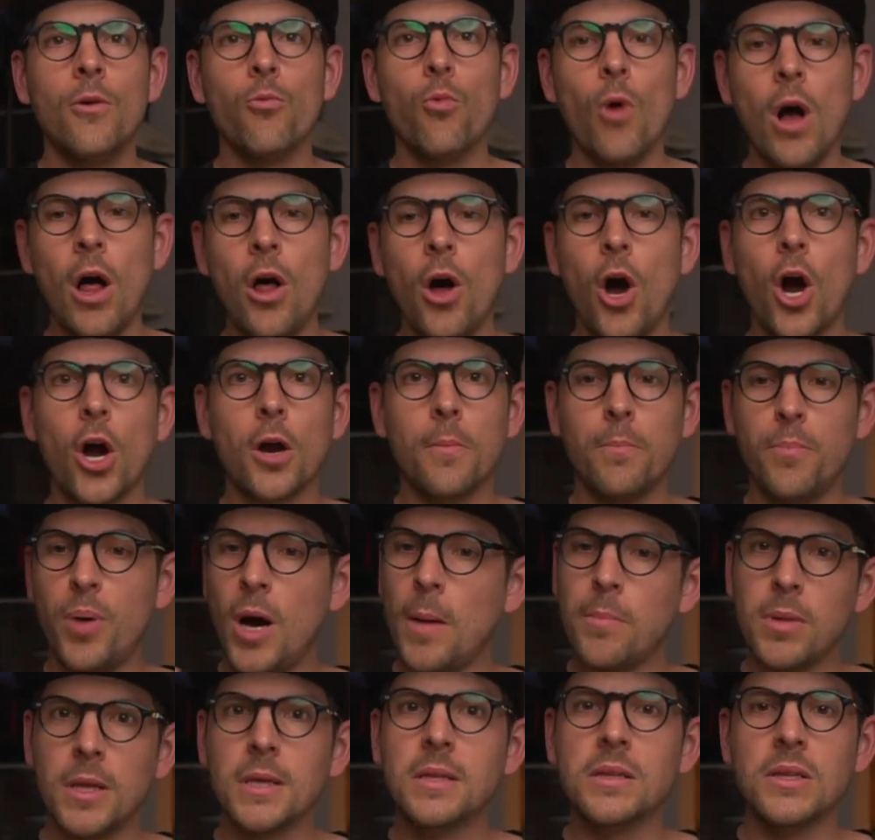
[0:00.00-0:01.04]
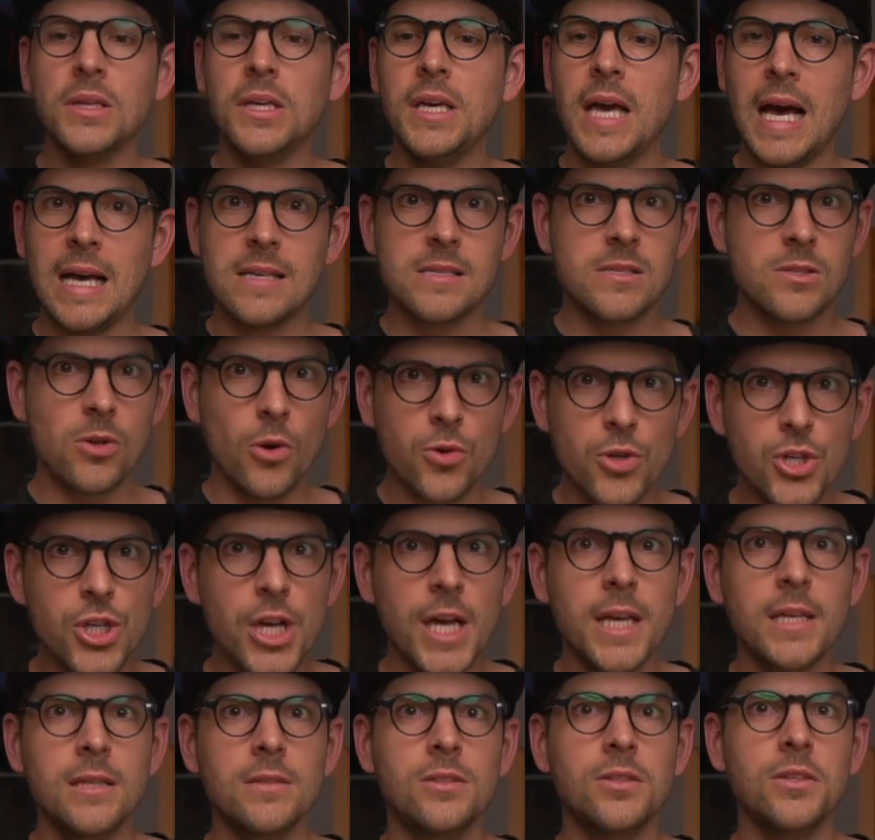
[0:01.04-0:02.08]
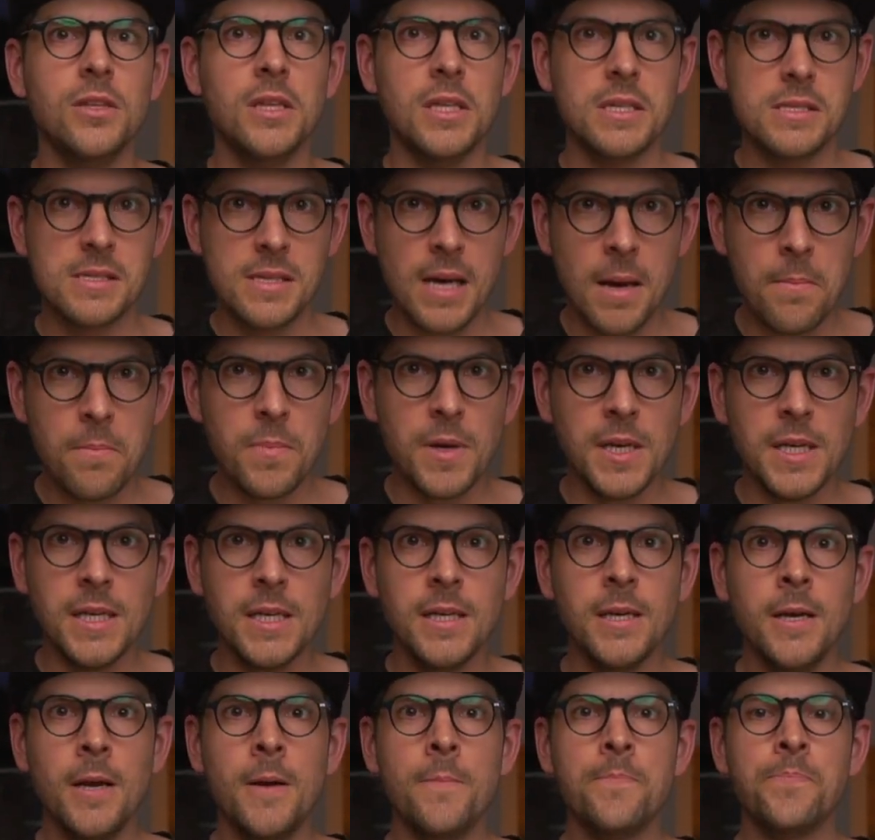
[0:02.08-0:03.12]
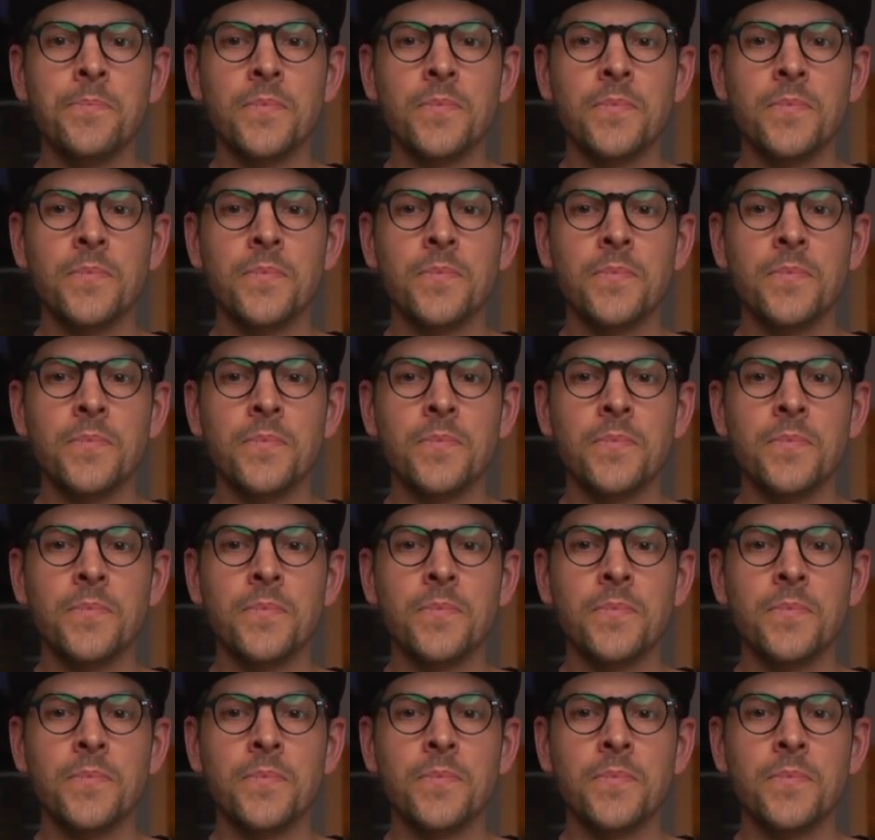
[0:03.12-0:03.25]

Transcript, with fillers: well, are publicly associated to this company.